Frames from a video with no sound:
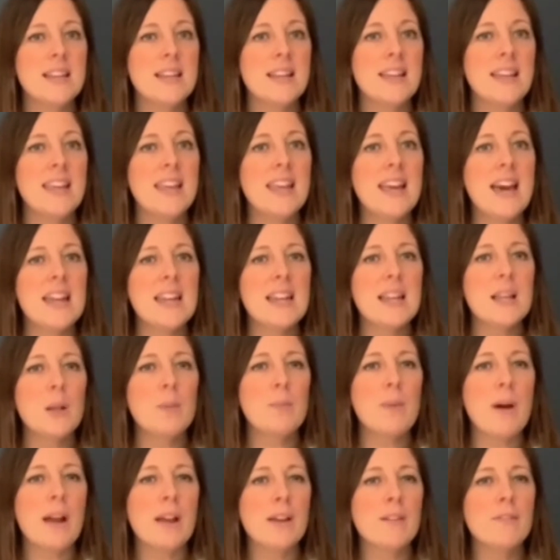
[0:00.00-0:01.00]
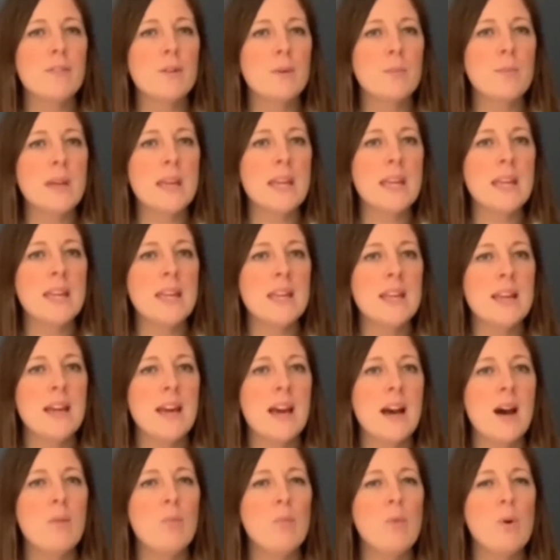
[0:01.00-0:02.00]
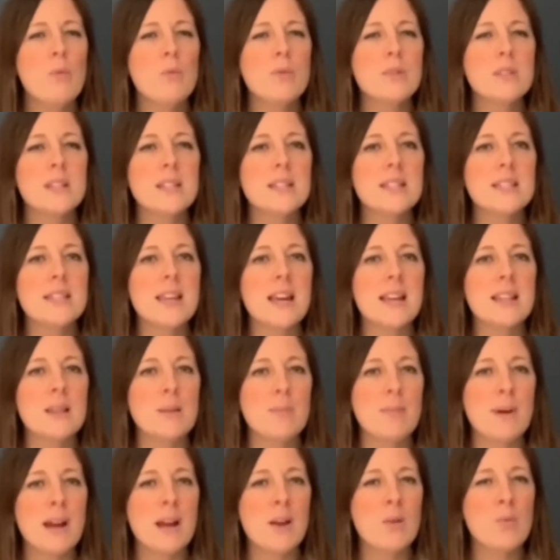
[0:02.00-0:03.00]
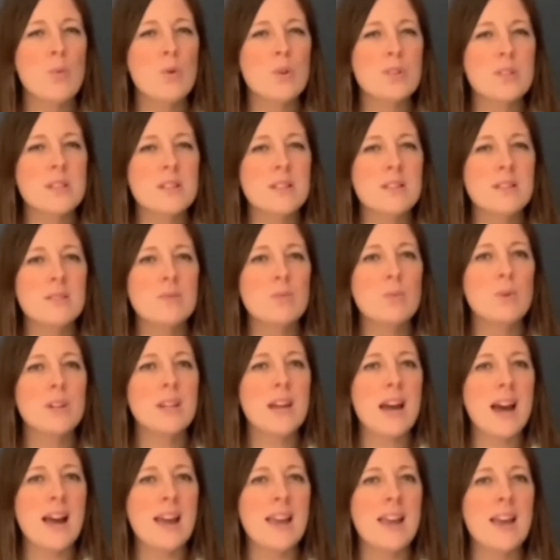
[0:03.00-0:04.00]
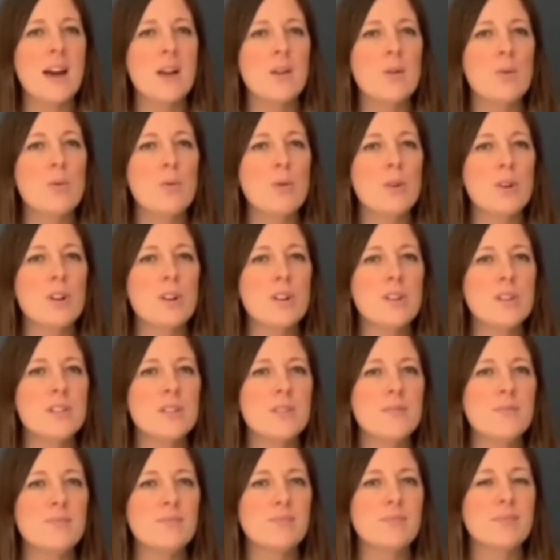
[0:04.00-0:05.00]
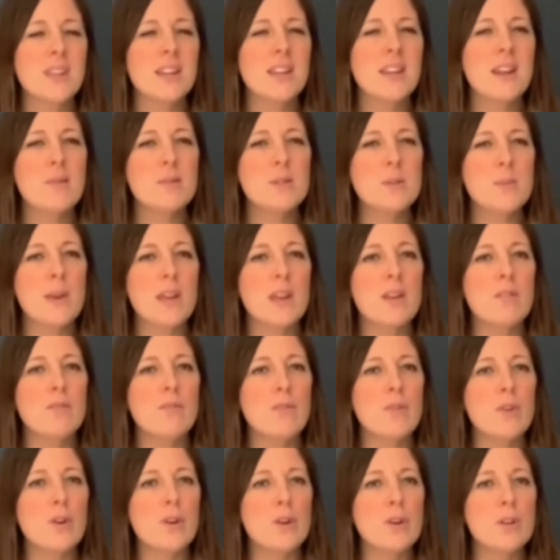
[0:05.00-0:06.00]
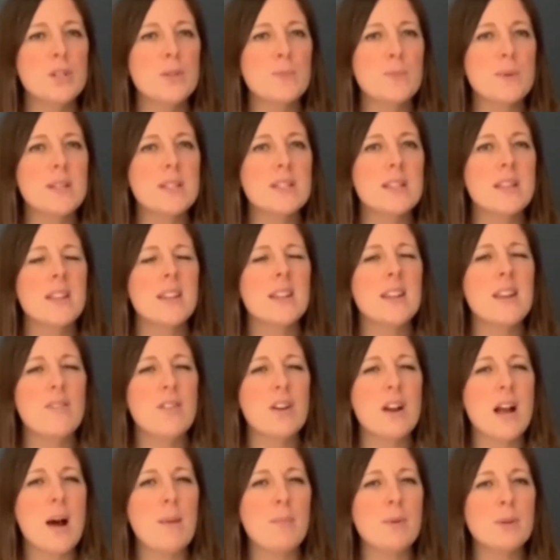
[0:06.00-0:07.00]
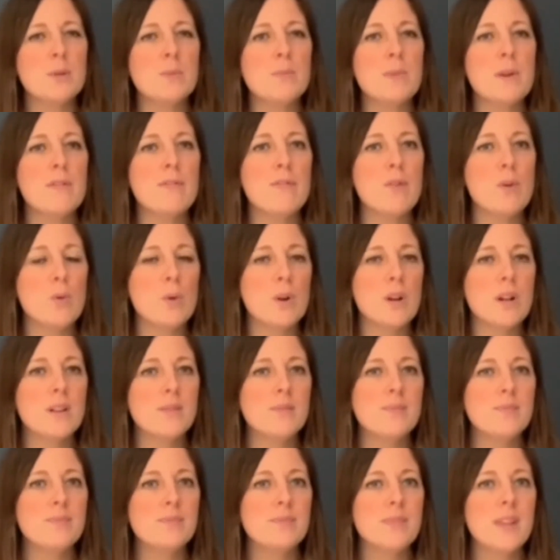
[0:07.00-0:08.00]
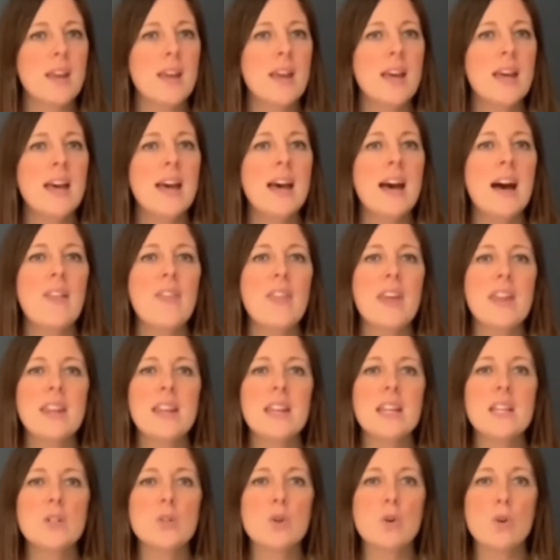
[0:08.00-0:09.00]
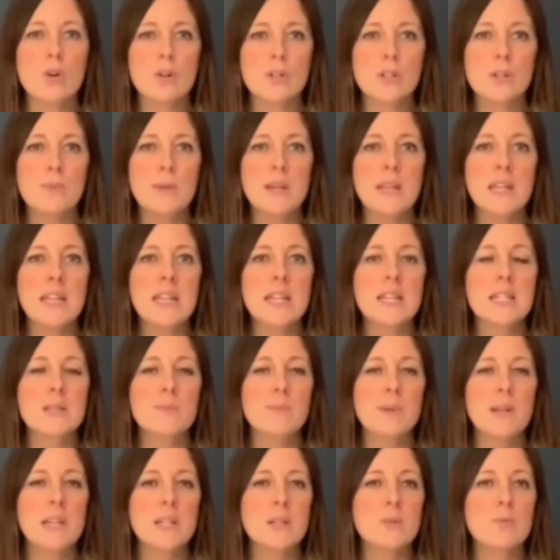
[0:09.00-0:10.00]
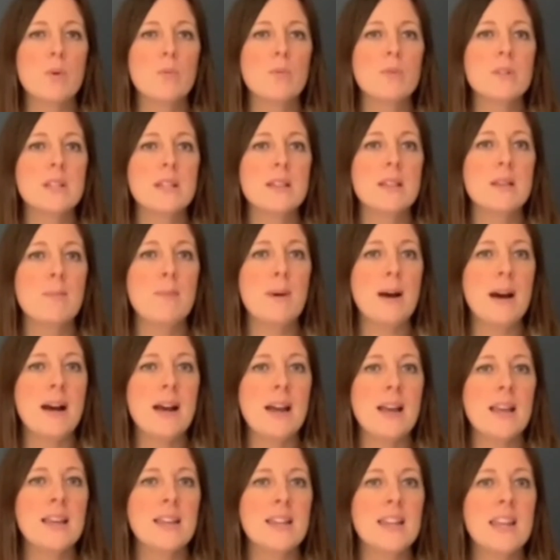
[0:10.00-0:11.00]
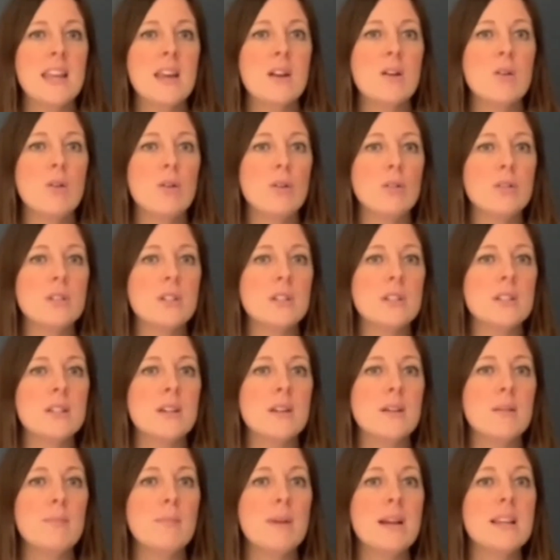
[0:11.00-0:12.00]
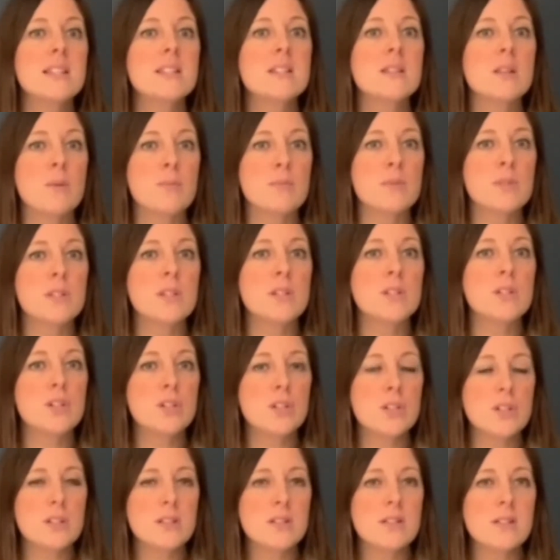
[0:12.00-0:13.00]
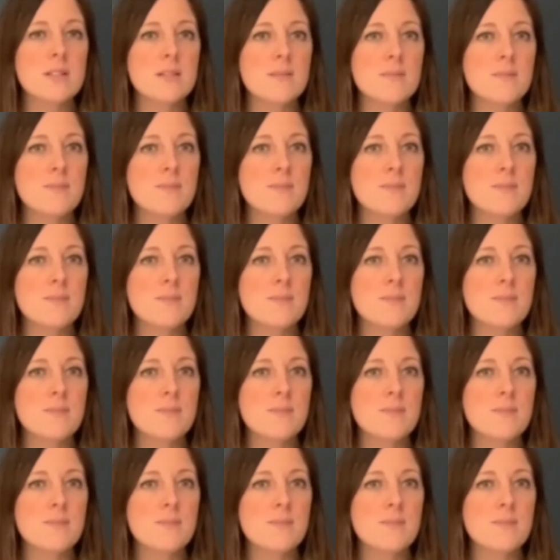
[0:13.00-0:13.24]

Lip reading: he had a little bag for me, and what was inside the bag wasn't what I had ordered. And I was a bit confused because it had never happened before. And then he talked to me and he explained what was in the bag, and he called it my substitutions.